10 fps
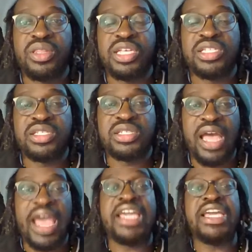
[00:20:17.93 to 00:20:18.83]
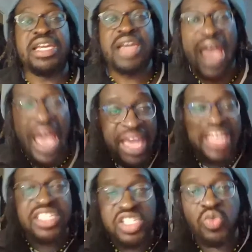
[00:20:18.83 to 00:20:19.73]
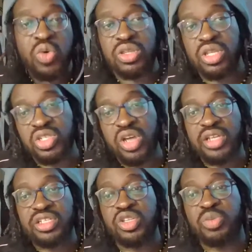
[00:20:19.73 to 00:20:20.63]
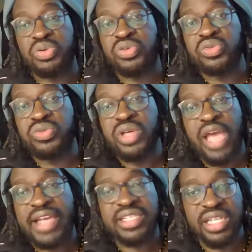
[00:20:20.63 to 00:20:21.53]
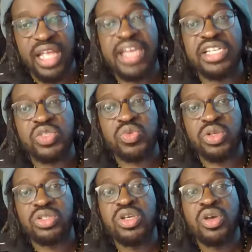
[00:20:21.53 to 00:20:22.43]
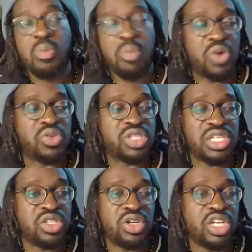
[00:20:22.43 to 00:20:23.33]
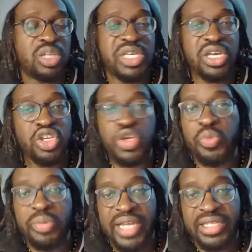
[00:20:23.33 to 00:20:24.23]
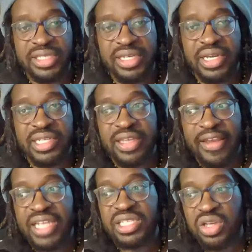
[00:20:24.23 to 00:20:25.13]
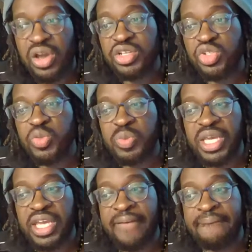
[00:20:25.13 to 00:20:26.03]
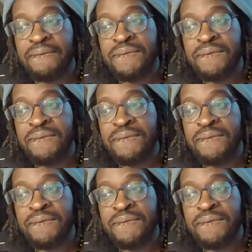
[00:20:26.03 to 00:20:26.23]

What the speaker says: this A squad that's going to Nepal as an A squad. It's not going to be a Ute man side. It's going to be